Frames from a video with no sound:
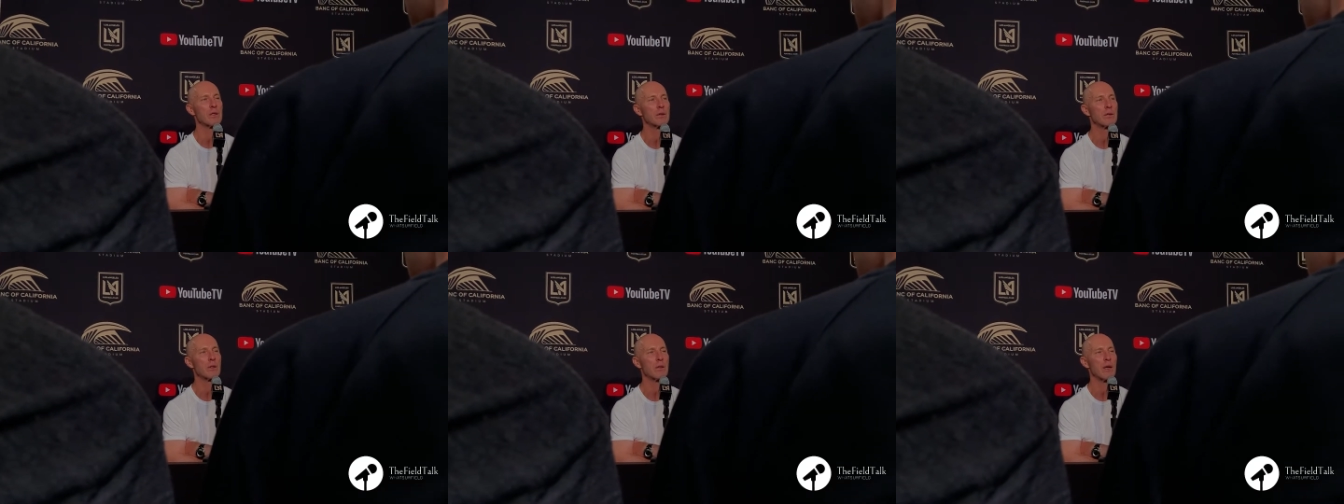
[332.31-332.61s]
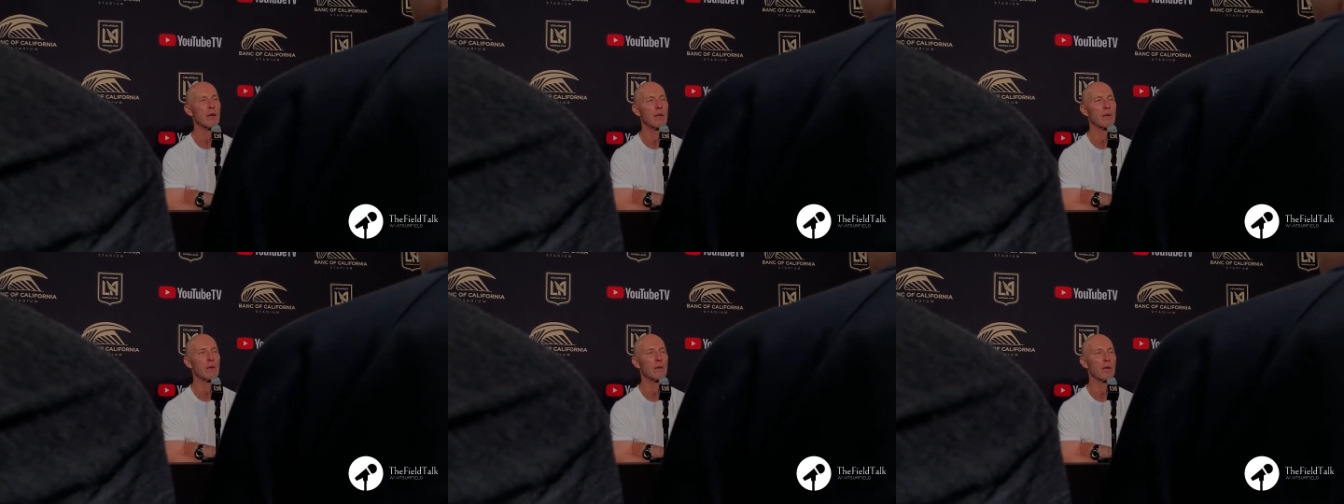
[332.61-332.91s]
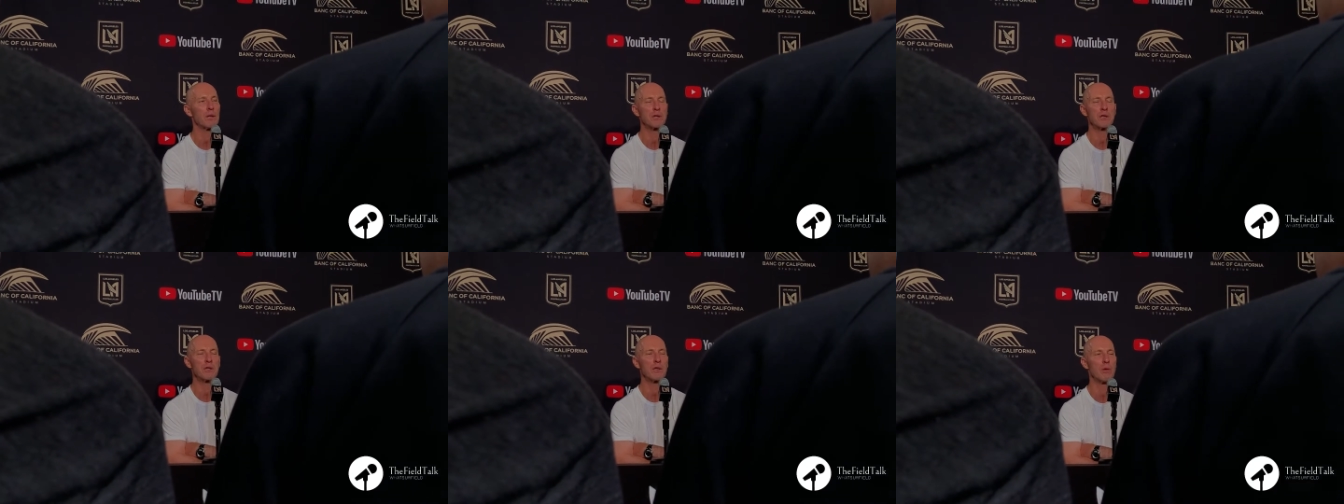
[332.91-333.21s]
Uh,
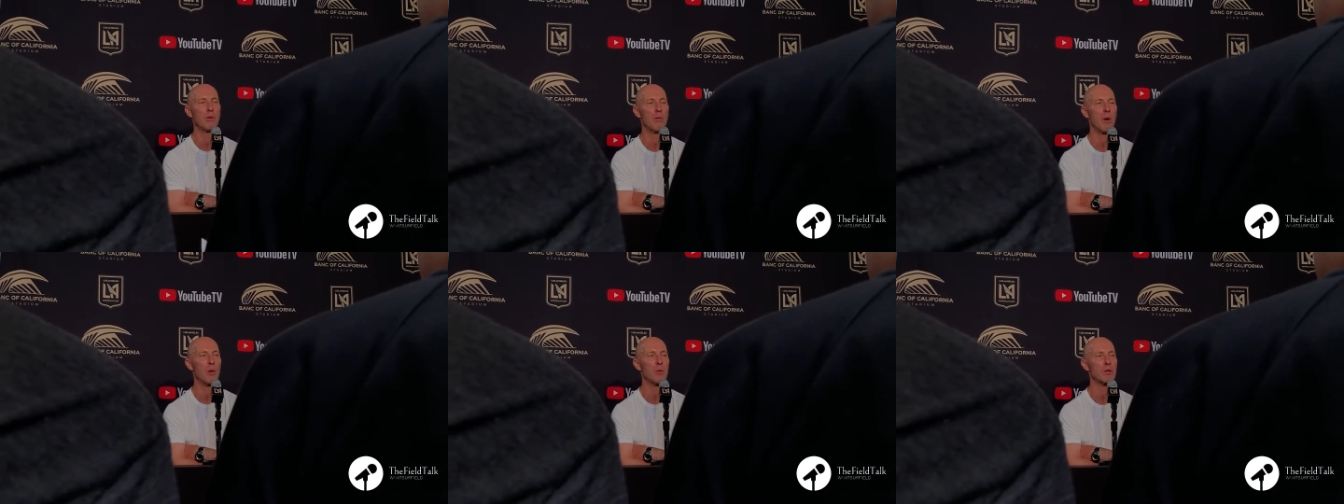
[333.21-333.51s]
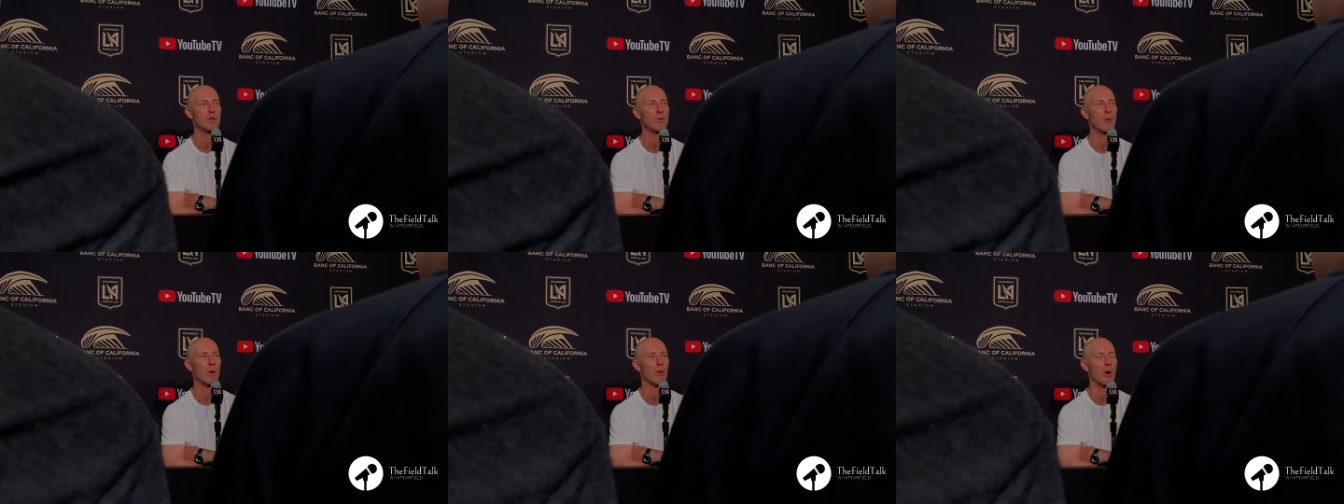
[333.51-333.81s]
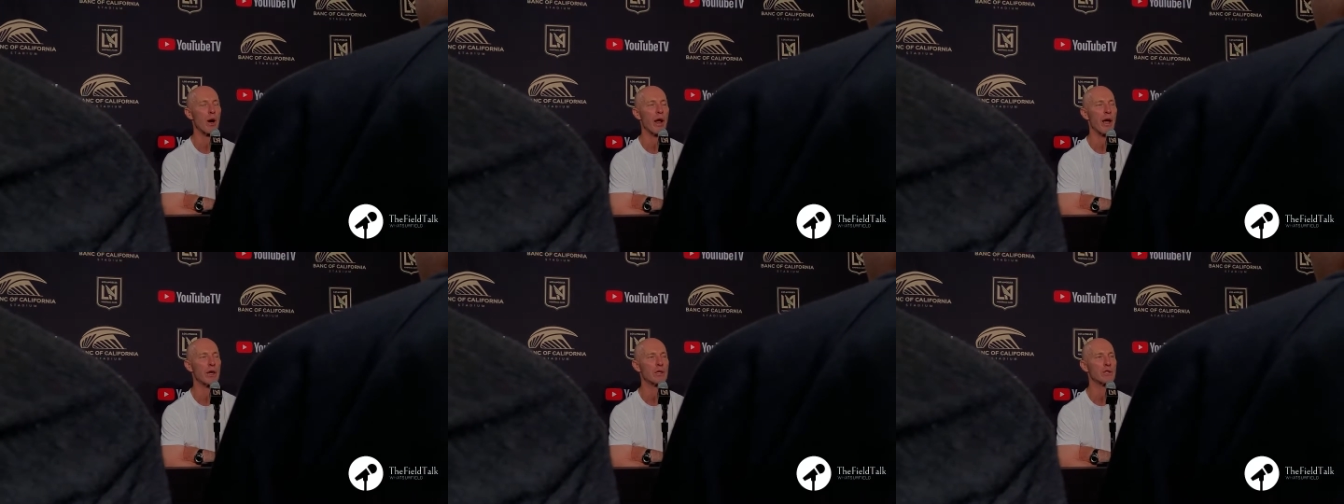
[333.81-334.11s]
there's still moments where
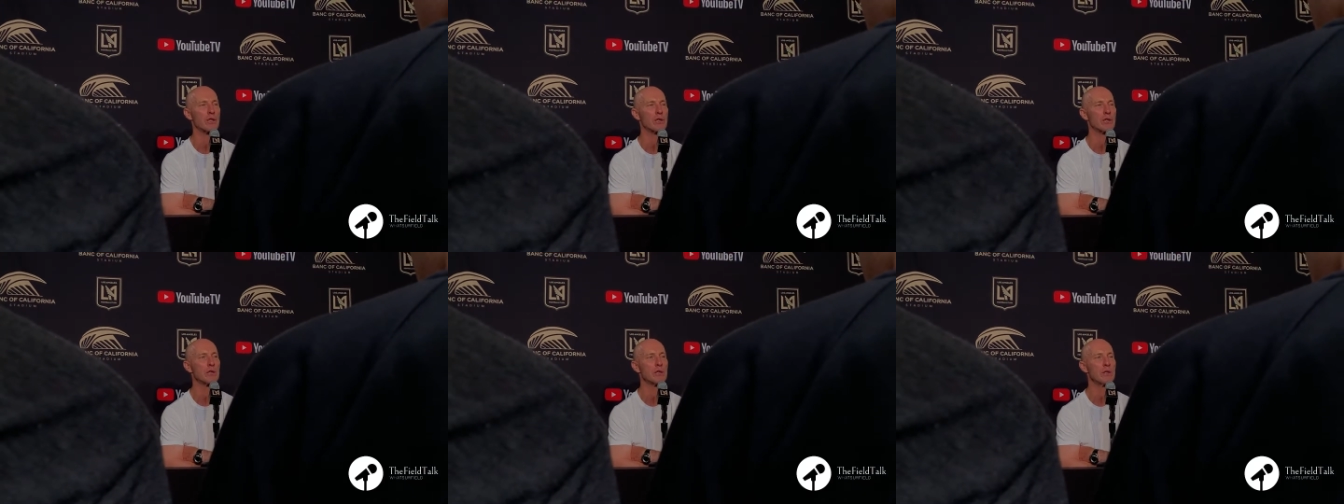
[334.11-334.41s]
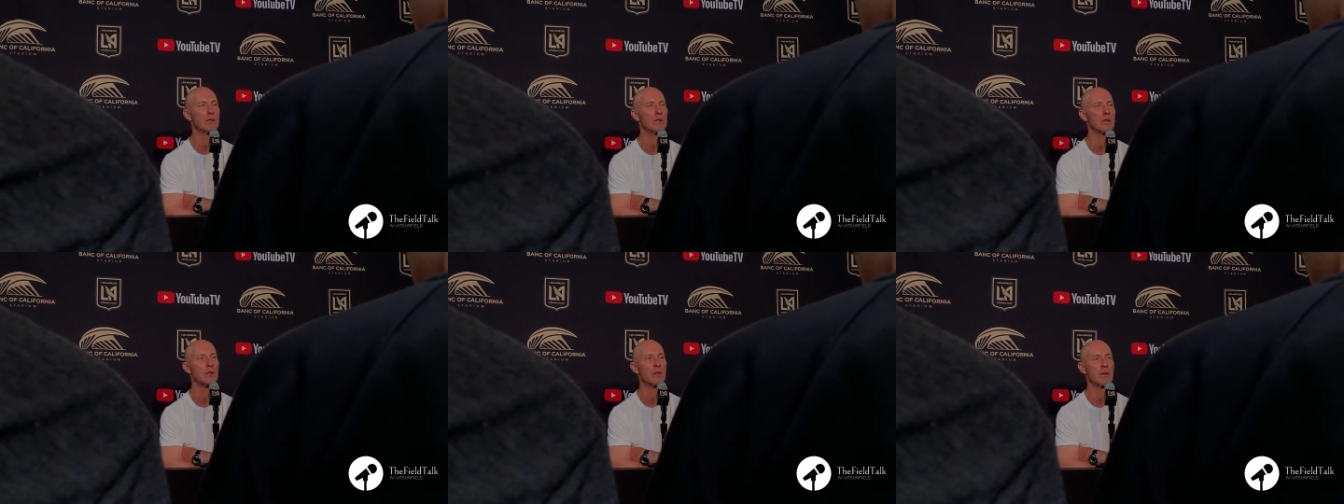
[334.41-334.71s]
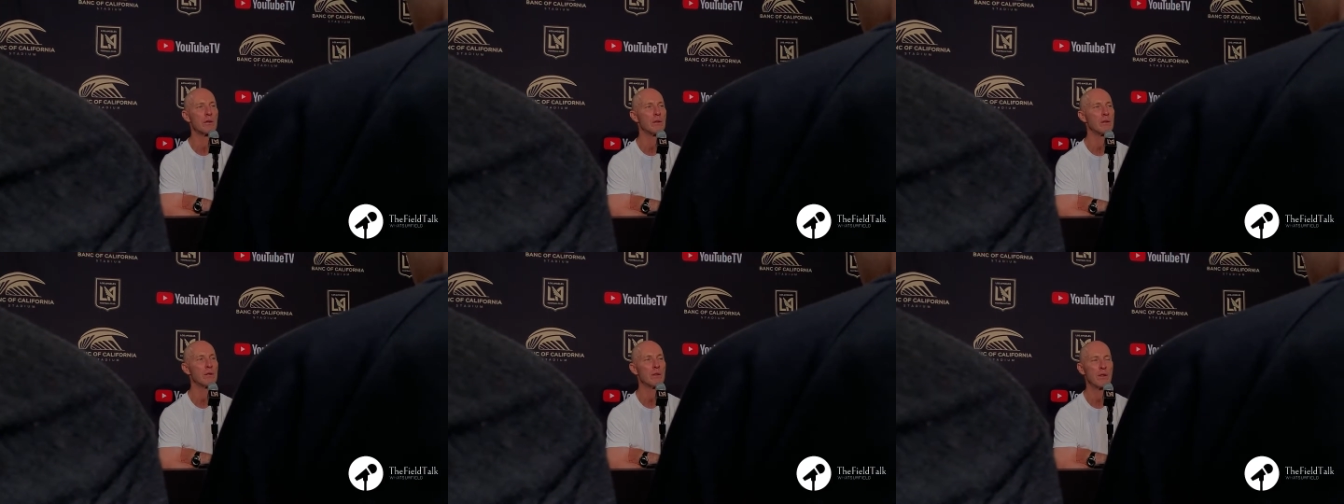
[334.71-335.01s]
we're anxious,
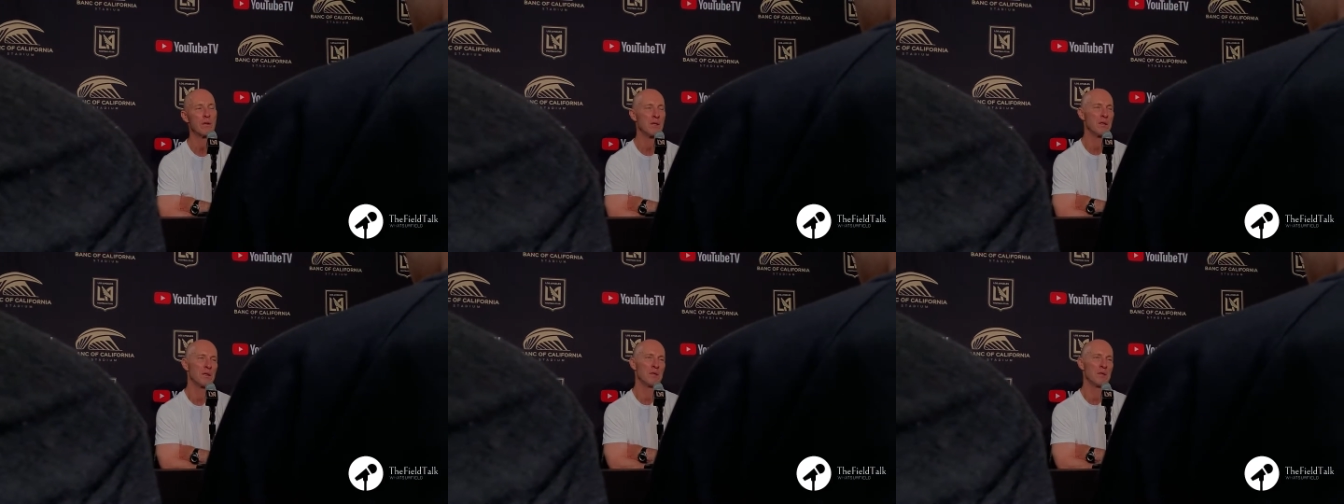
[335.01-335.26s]
and